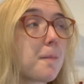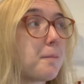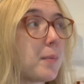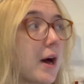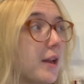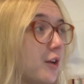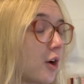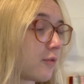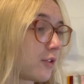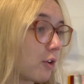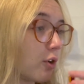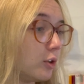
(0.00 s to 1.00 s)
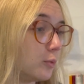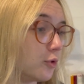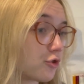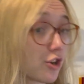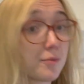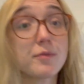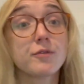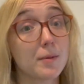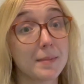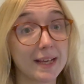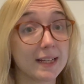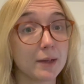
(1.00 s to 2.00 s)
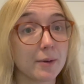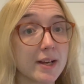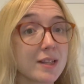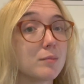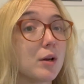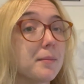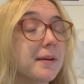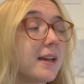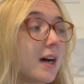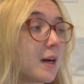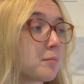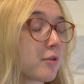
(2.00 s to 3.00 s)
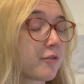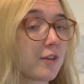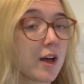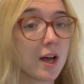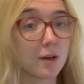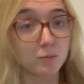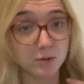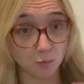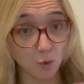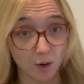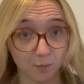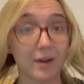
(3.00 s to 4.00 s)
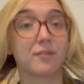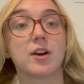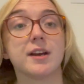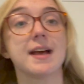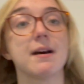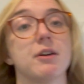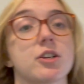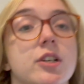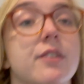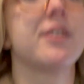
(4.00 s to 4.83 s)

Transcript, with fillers: but not for your whole wardrobe, for me anyway at the moment. I prefer, so what I'm wearing right now actually, if